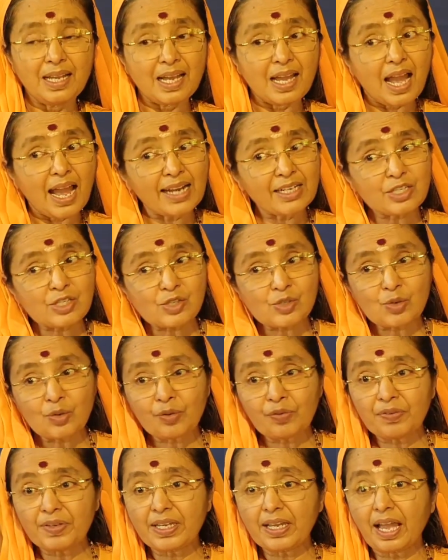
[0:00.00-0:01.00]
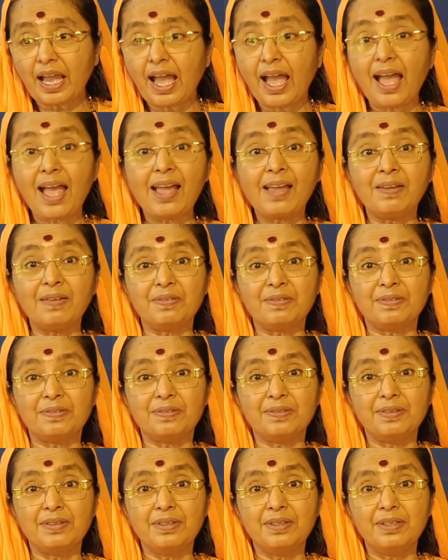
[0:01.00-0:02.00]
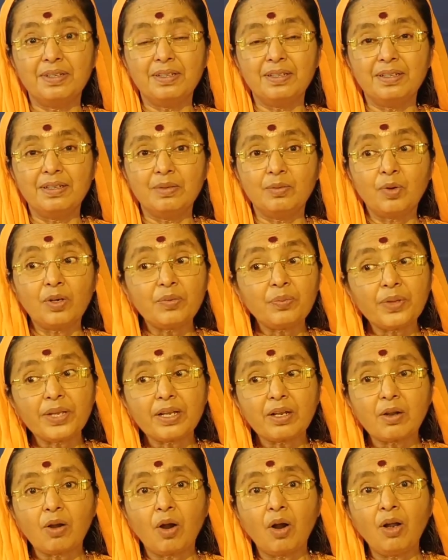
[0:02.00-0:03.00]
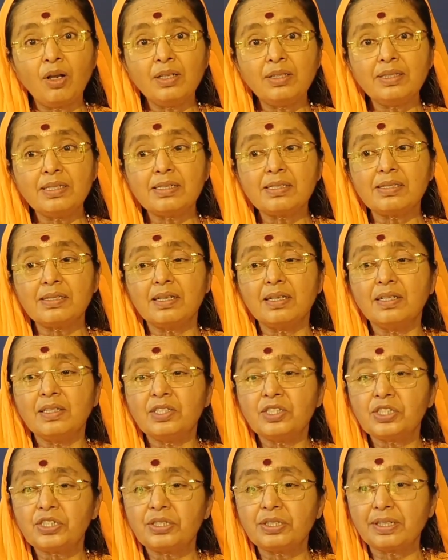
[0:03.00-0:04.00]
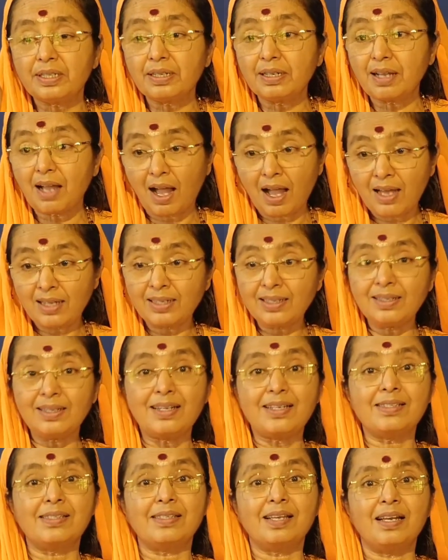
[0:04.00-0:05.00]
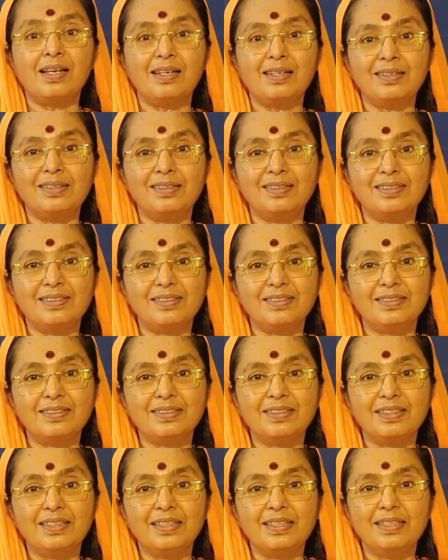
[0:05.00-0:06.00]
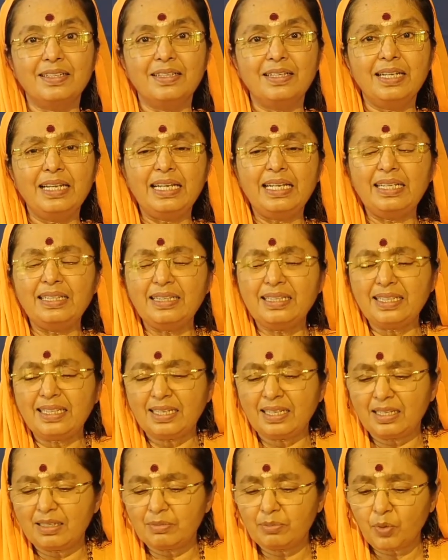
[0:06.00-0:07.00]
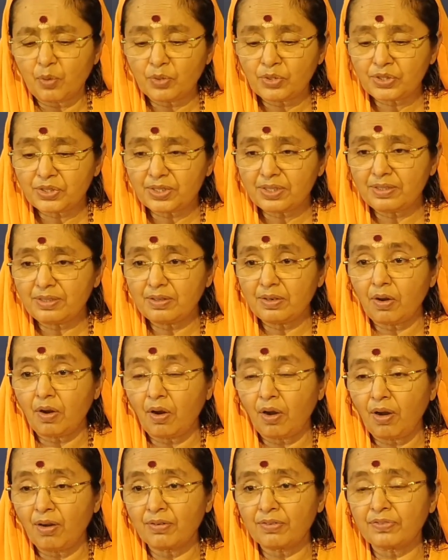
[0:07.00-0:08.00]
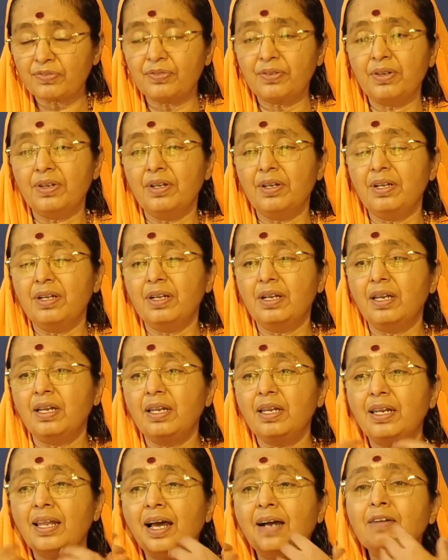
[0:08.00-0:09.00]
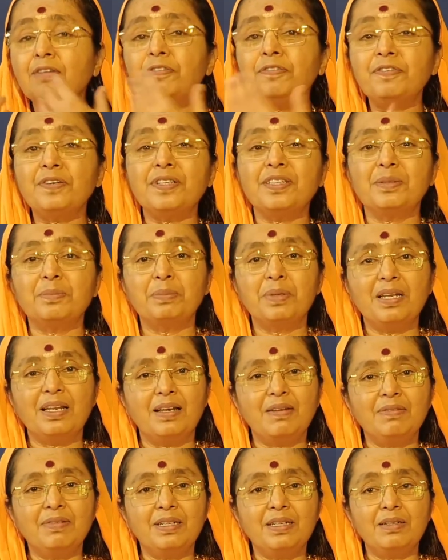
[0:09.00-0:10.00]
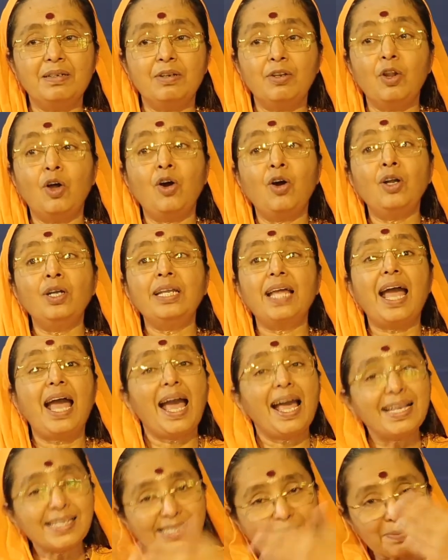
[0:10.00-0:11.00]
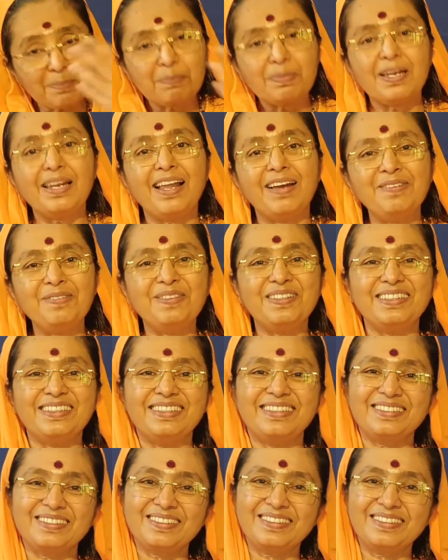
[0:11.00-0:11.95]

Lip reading: And so we have what we call this Shringara Rasa, in the emotion of love for the beloved, Lord as a beloved.